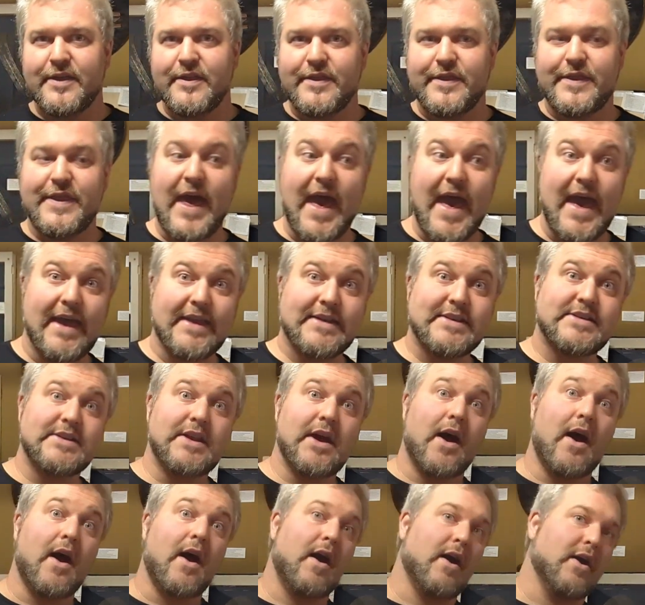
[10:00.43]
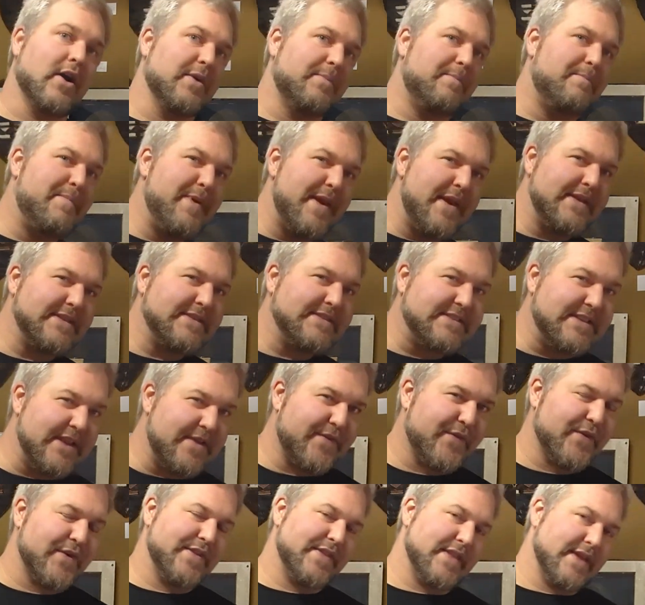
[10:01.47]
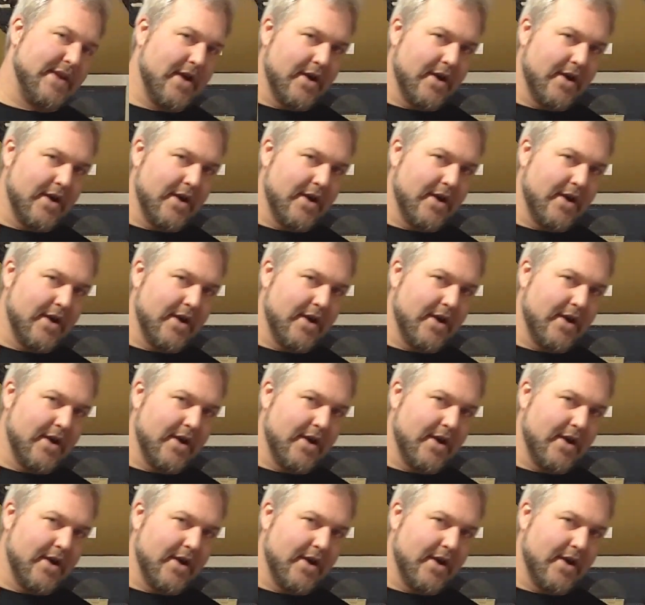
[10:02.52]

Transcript: that are a bit different than